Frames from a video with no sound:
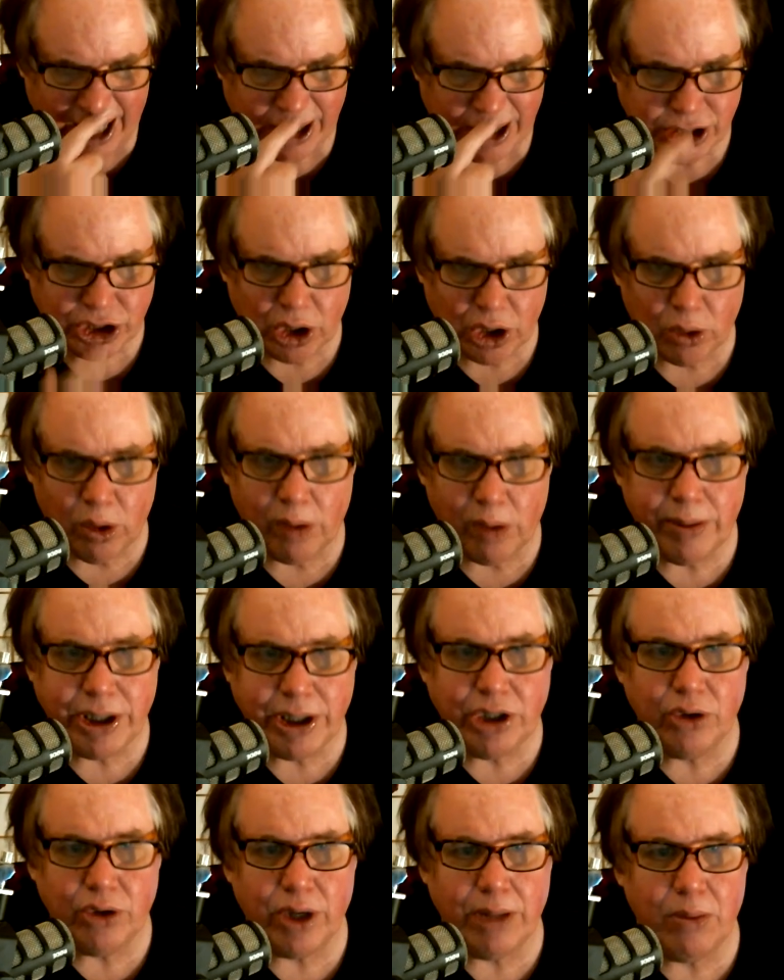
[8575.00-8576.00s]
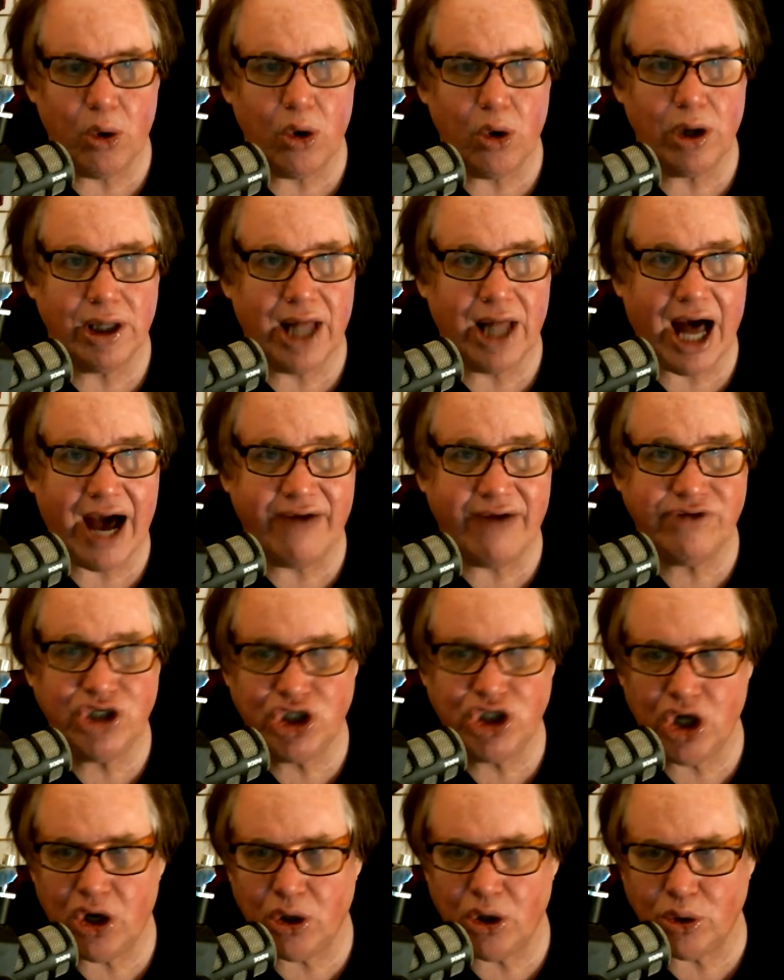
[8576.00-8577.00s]
So we'll be doing more live
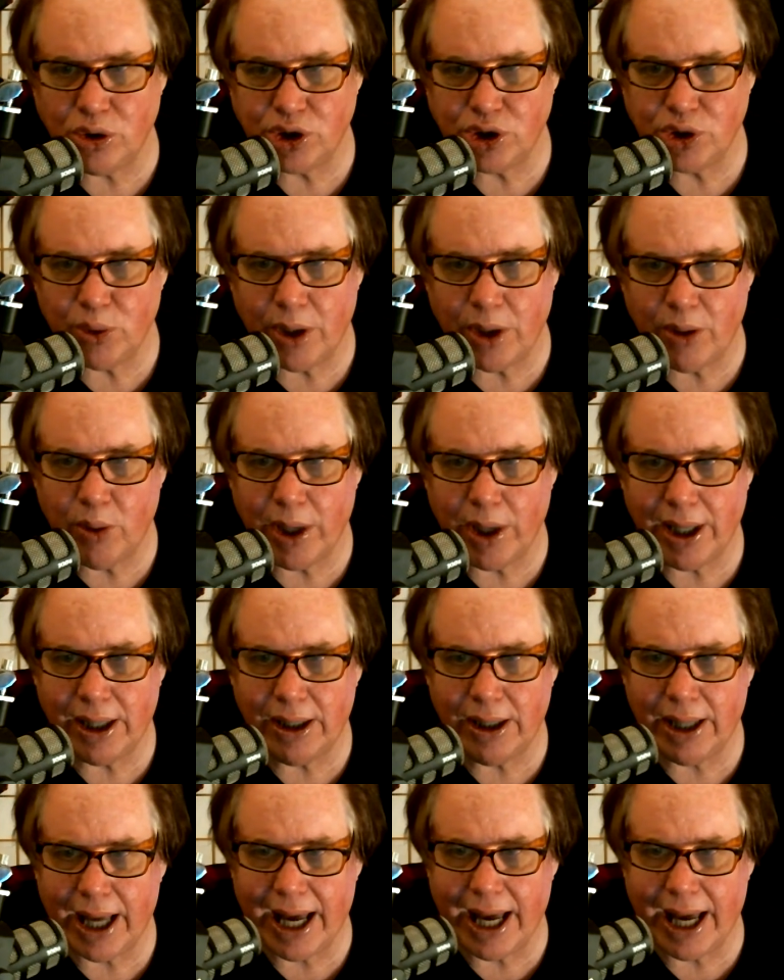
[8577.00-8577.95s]
shows, we will.